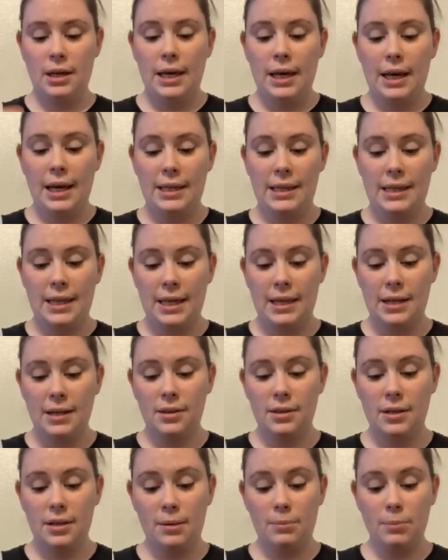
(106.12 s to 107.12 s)
and then
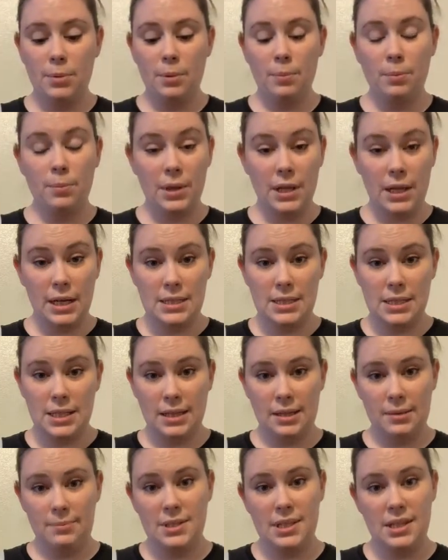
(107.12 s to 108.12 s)
the number that is
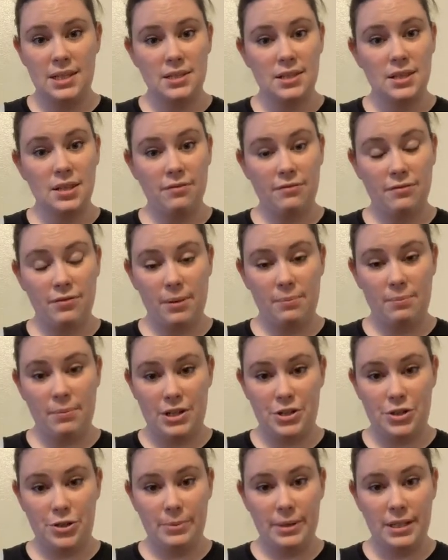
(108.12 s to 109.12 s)
clipped is the front
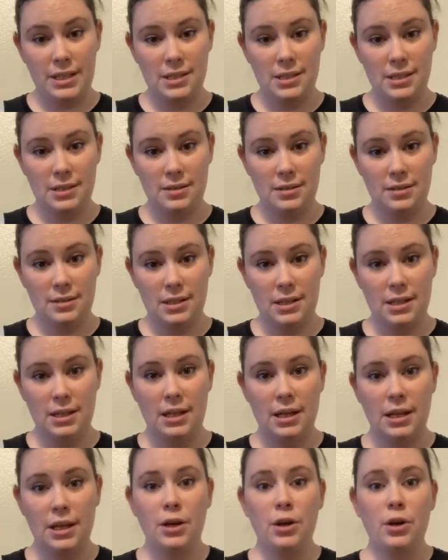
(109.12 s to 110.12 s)
measurement.
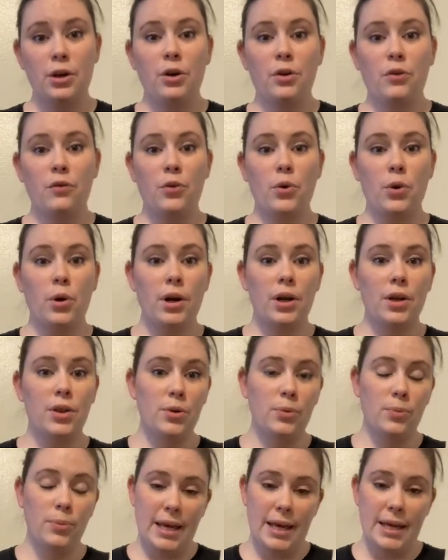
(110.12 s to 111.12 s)
For
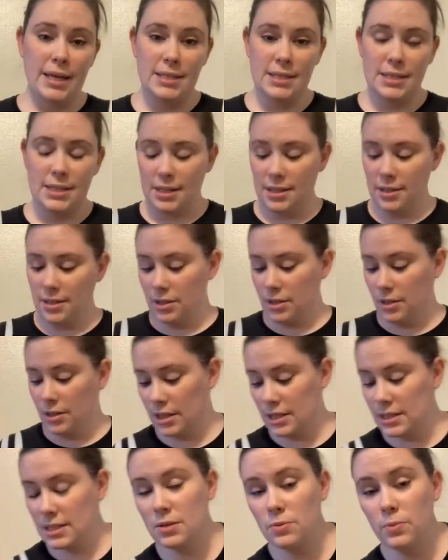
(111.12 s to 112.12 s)
the waist,
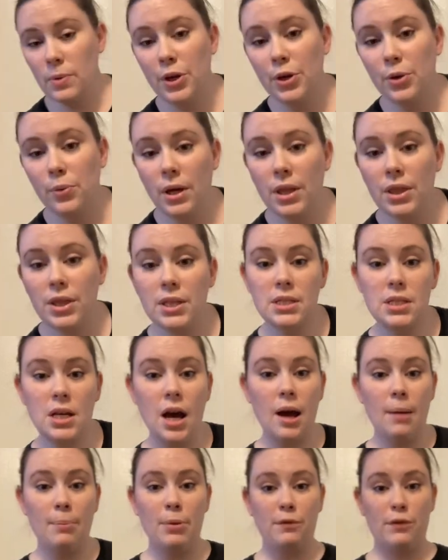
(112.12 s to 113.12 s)
this is where you want the
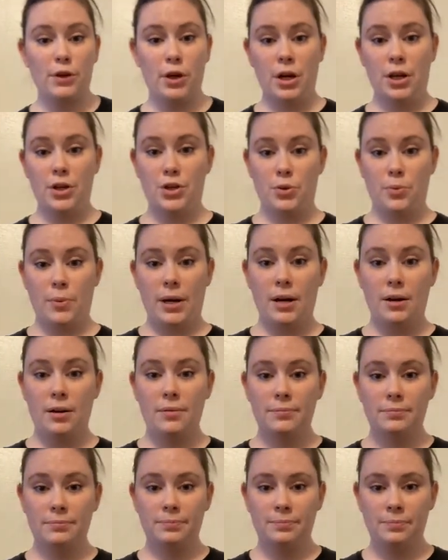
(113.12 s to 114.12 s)
top of your underwear.
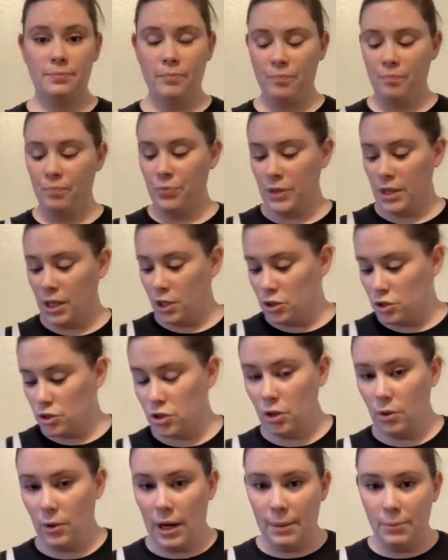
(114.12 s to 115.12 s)

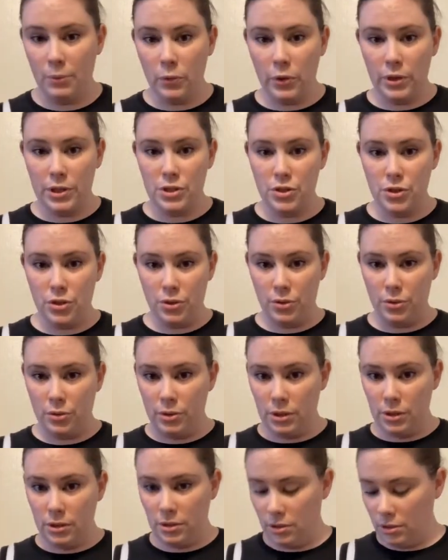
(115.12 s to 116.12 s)
So I'm going
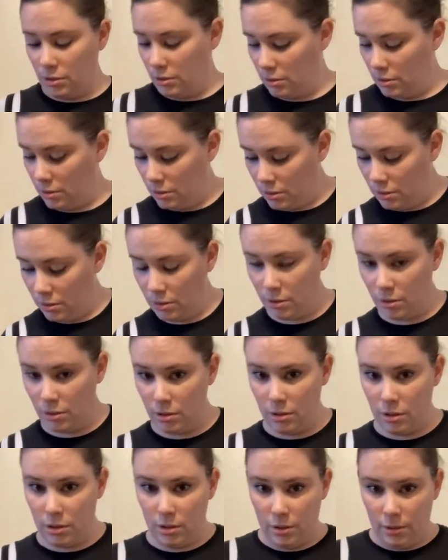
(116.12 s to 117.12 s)
to
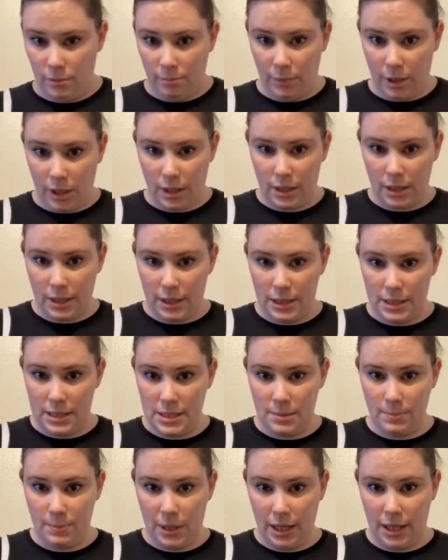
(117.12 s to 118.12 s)
mark this
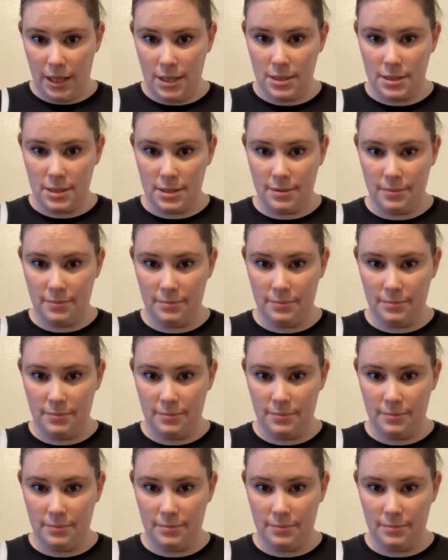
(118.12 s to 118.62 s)
spot